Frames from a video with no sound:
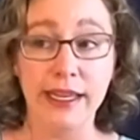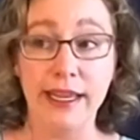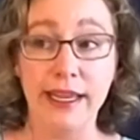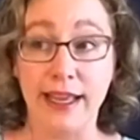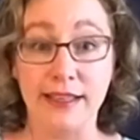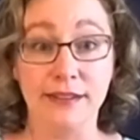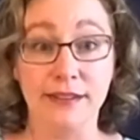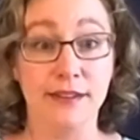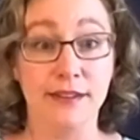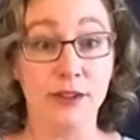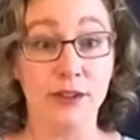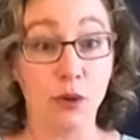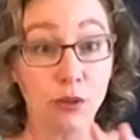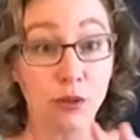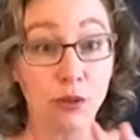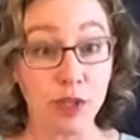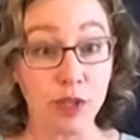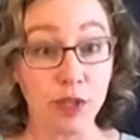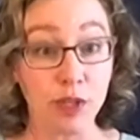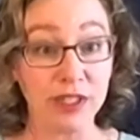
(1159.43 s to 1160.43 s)
And
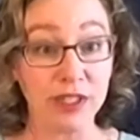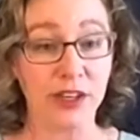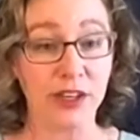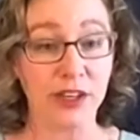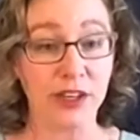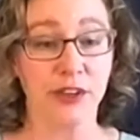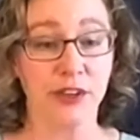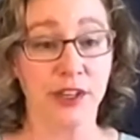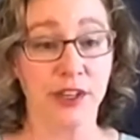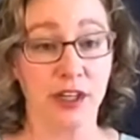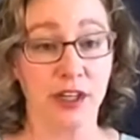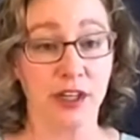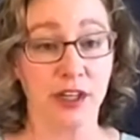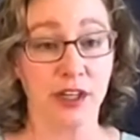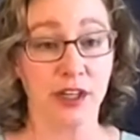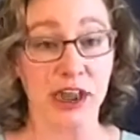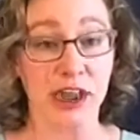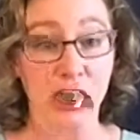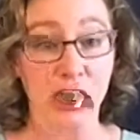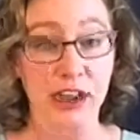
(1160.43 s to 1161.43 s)
somebody else in the
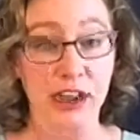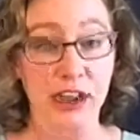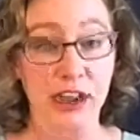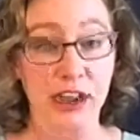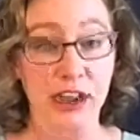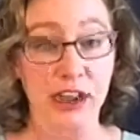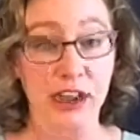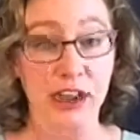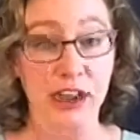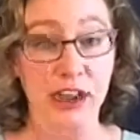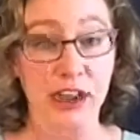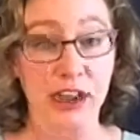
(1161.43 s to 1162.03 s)
conversation said,